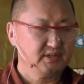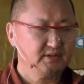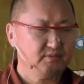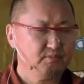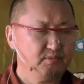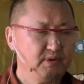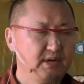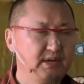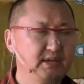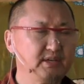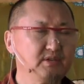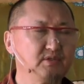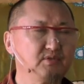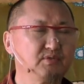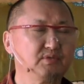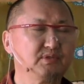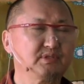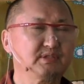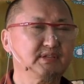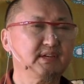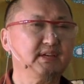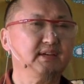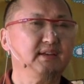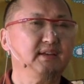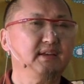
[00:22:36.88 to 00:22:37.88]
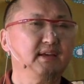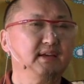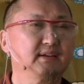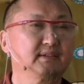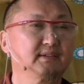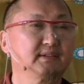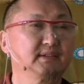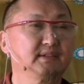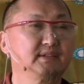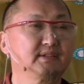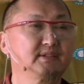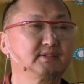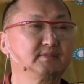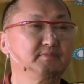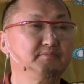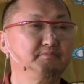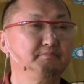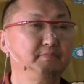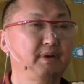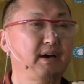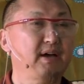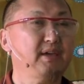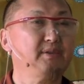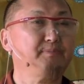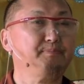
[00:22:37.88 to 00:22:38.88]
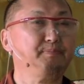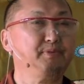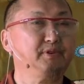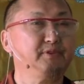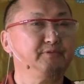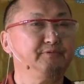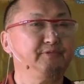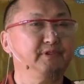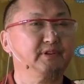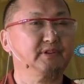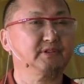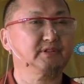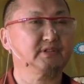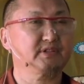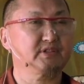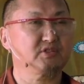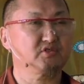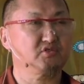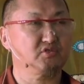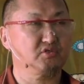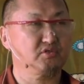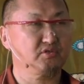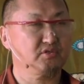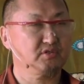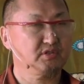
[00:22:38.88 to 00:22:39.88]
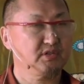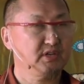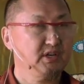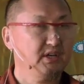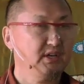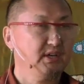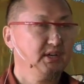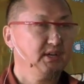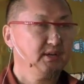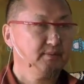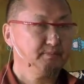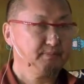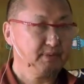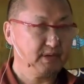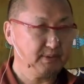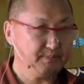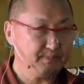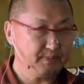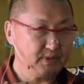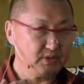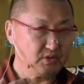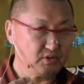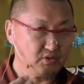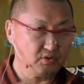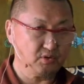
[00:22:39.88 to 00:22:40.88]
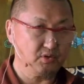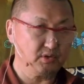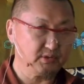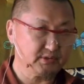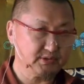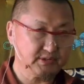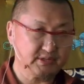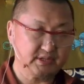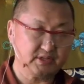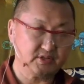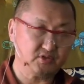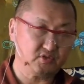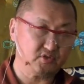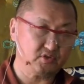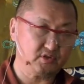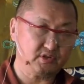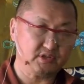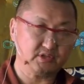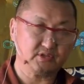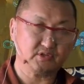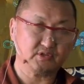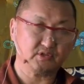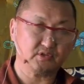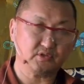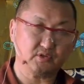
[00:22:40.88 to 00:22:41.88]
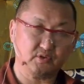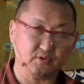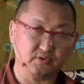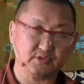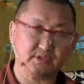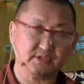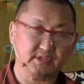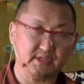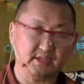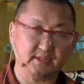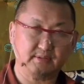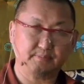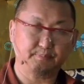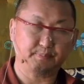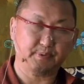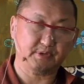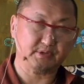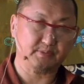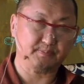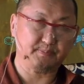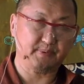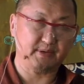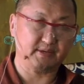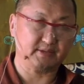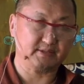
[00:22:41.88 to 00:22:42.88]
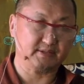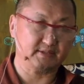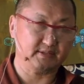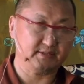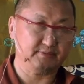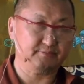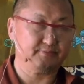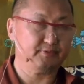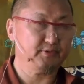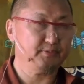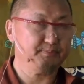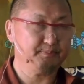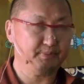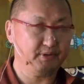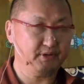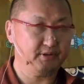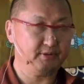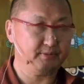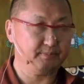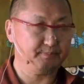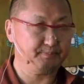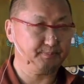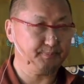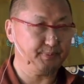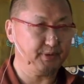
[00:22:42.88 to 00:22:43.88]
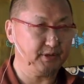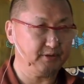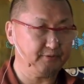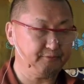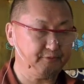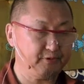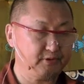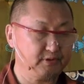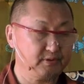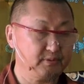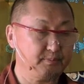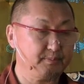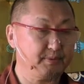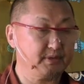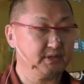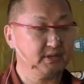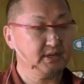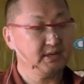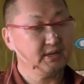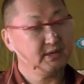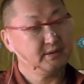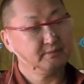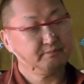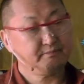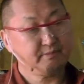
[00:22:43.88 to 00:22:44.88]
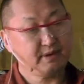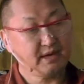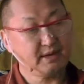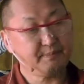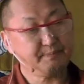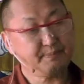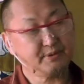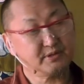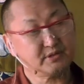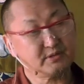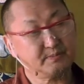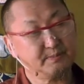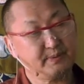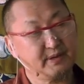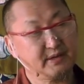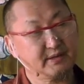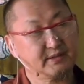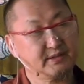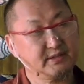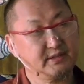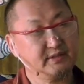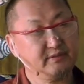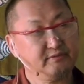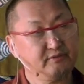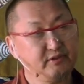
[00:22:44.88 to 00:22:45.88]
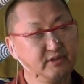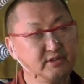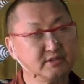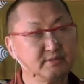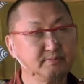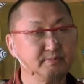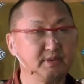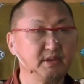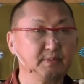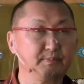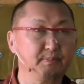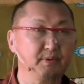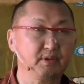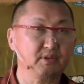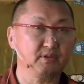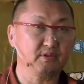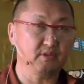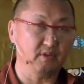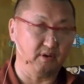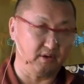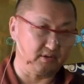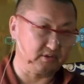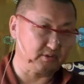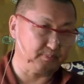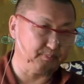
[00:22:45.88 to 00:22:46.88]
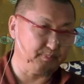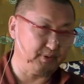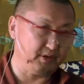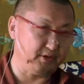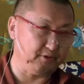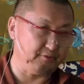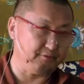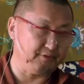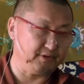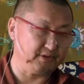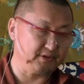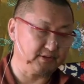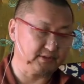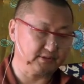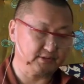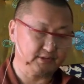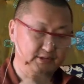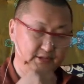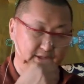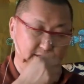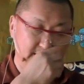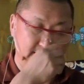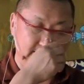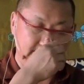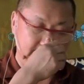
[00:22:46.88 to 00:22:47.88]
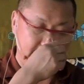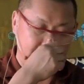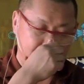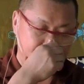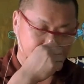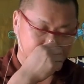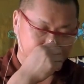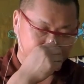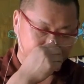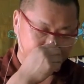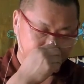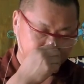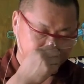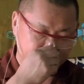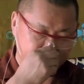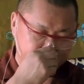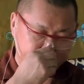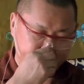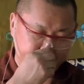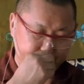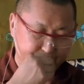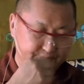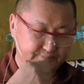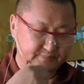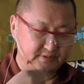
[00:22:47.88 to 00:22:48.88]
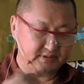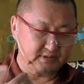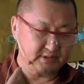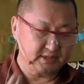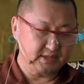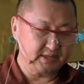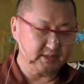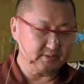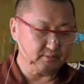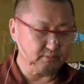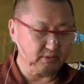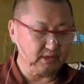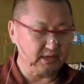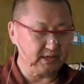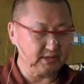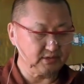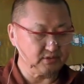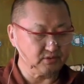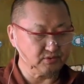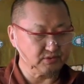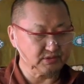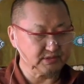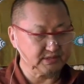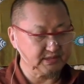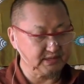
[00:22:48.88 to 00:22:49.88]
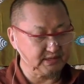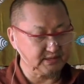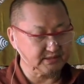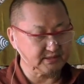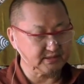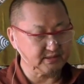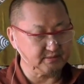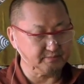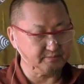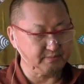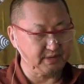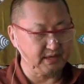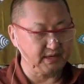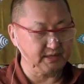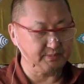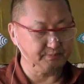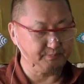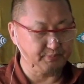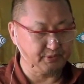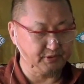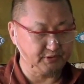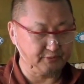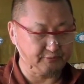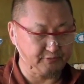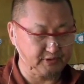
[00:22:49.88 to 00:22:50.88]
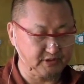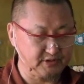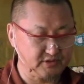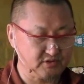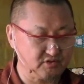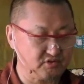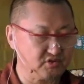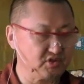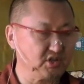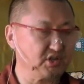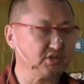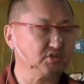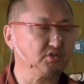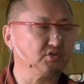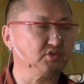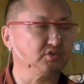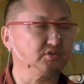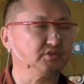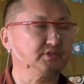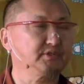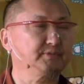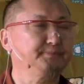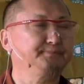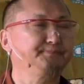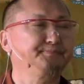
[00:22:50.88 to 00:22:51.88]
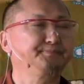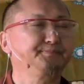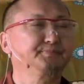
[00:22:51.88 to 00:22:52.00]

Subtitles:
why you say like this, my perfect teacher? Maybe your teacher is yourself perspective perfect, but my perspective is maybe not perfect. But then why you say it's my perfect teachers?